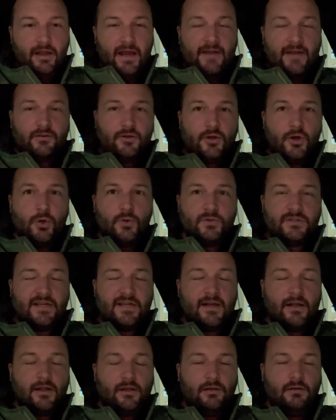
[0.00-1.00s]
at the
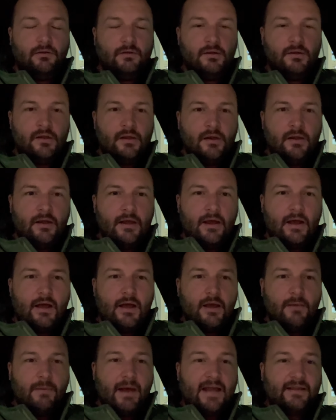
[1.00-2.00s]
hotel,
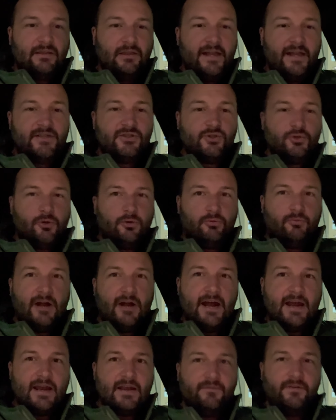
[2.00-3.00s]
um, I'd like to
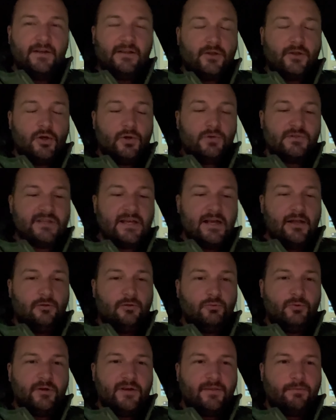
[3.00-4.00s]
arrive at the hotel
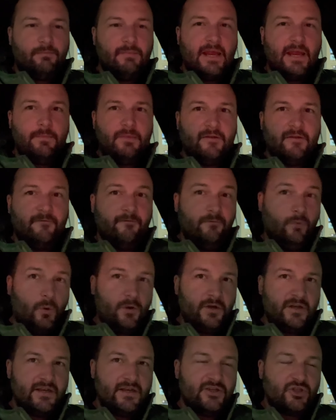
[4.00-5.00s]
with maybe
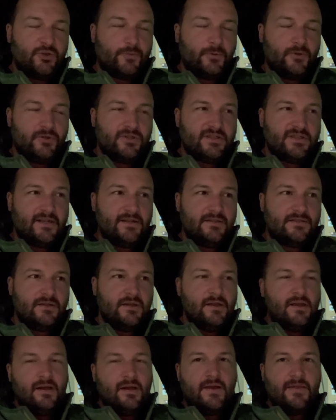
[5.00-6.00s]
40-ish percent,
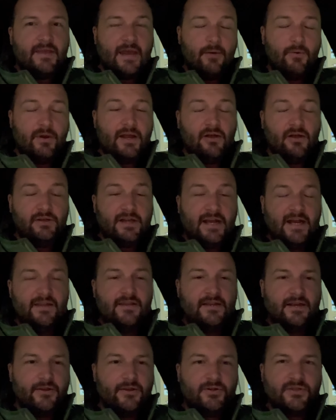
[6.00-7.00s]
and that way I'll gain
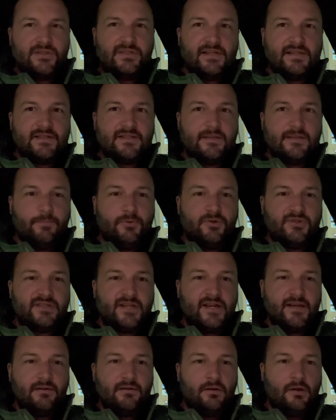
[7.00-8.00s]
the other
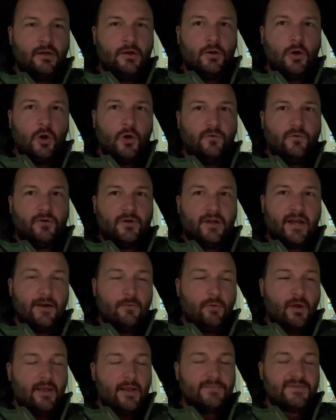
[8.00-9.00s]
60% overnight
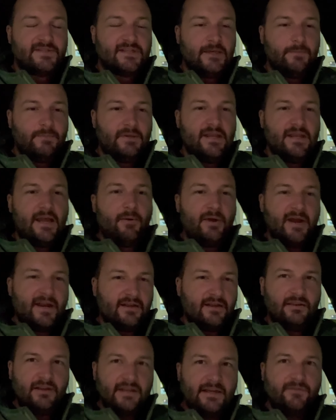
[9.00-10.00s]
while I'm sleeping. That way I
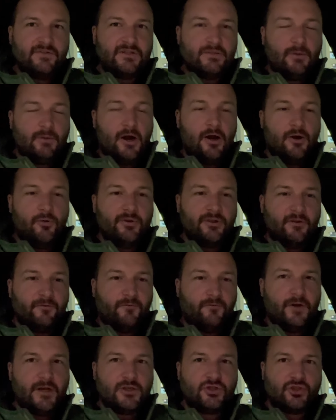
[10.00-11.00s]
can leave tomorrow with a
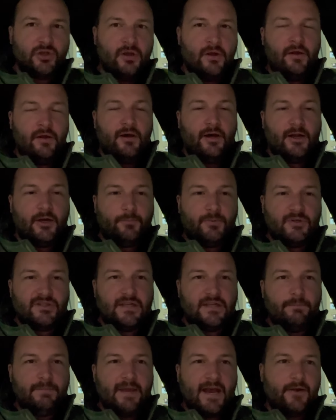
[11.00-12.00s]
fresh
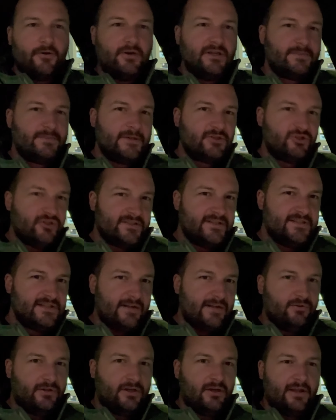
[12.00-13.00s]
100% battery, especially since I
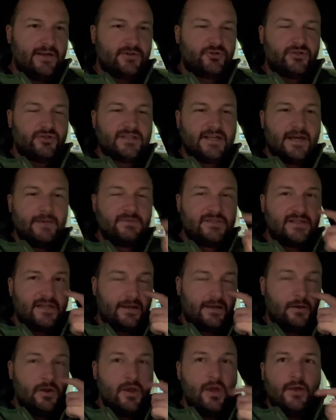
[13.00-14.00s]
have a little extra time
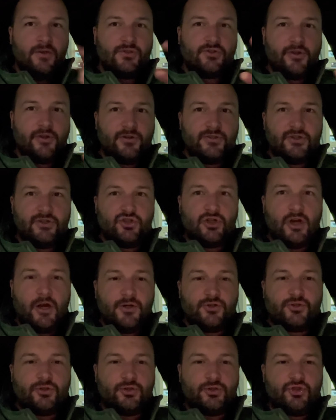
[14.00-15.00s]
today. So there's a
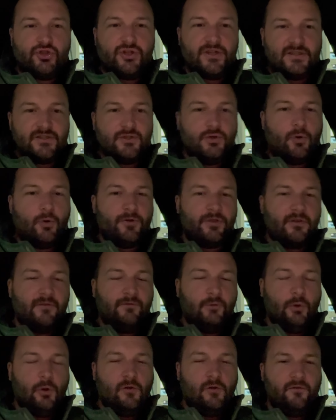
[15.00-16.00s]
charger just north of
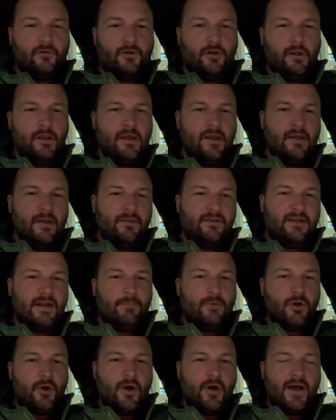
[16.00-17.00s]
Louisville that I'm
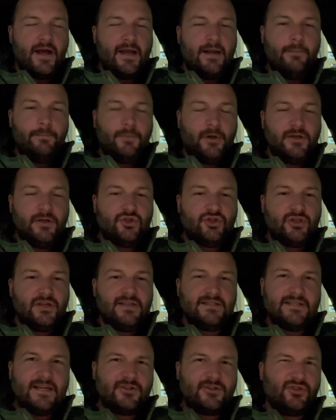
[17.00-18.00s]
going to go ahead and punch in.
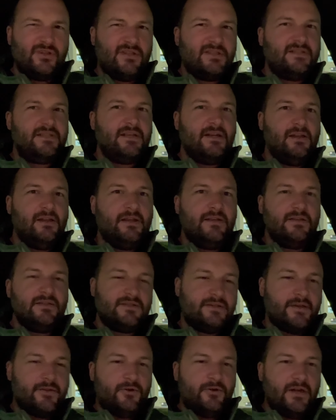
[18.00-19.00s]
It's actually still in
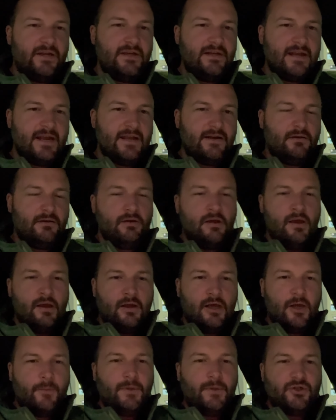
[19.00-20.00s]
southern Indiana.
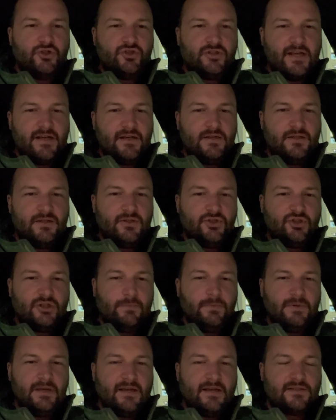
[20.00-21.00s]
I'll punch that into the
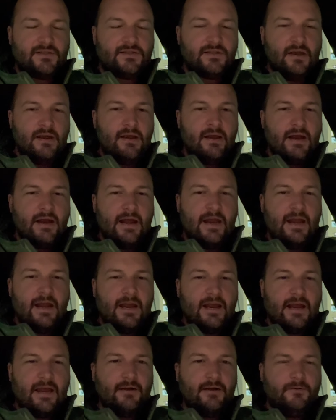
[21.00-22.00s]
GPS,
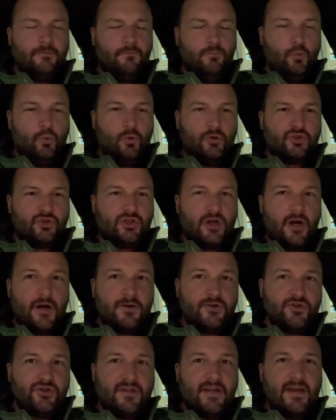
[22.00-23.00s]
and we'll
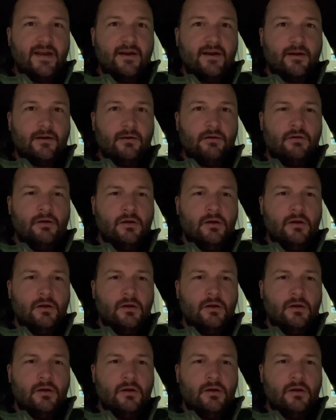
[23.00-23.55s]
charge there